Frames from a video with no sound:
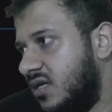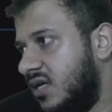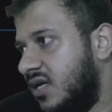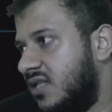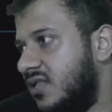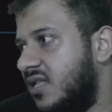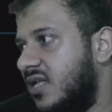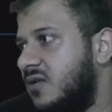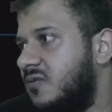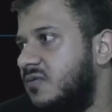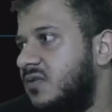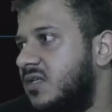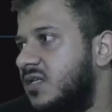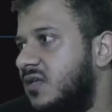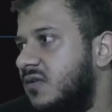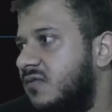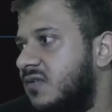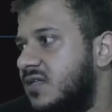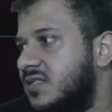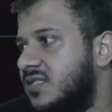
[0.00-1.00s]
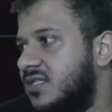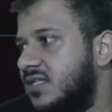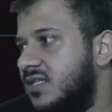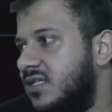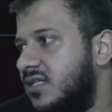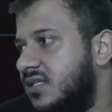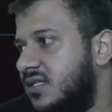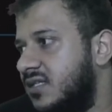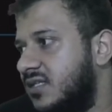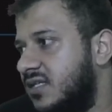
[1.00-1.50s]
And that will give us a
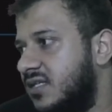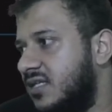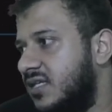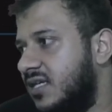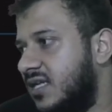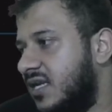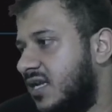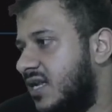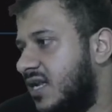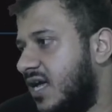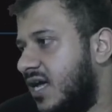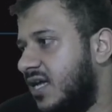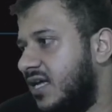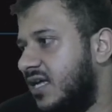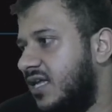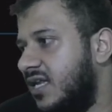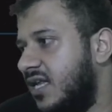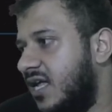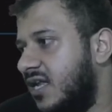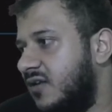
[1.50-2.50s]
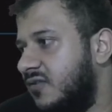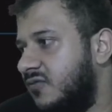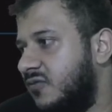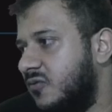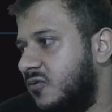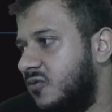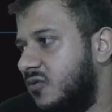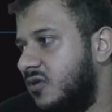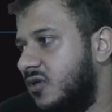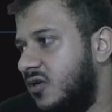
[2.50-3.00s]
9 and a
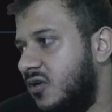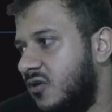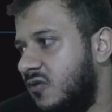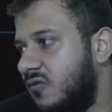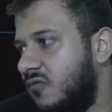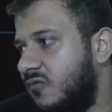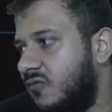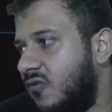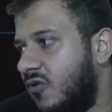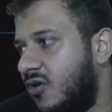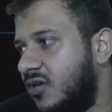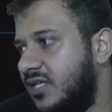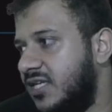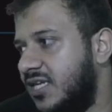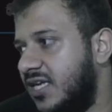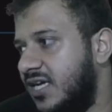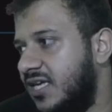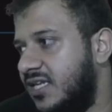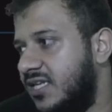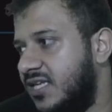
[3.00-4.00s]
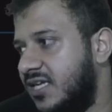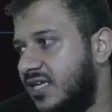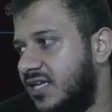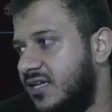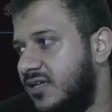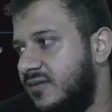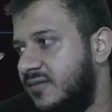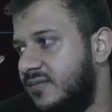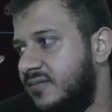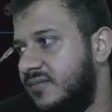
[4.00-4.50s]
4. 49,
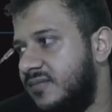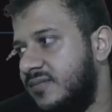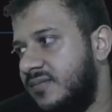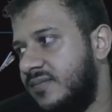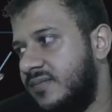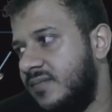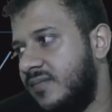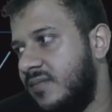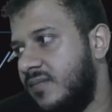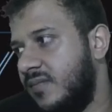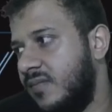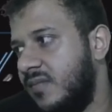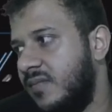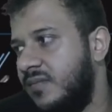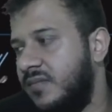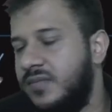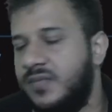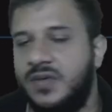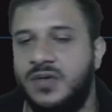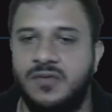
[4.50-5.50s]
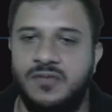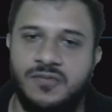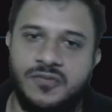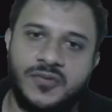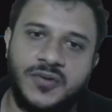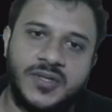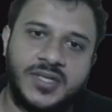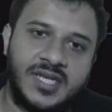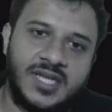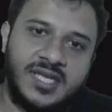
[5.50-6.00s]
10.
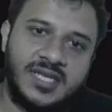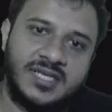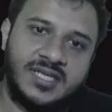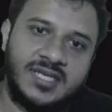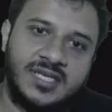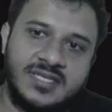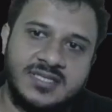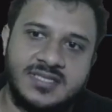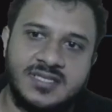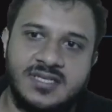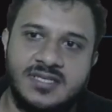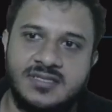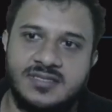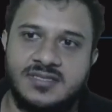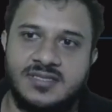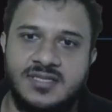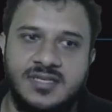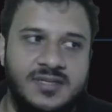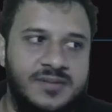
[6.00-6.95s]
49, 10 is the answer.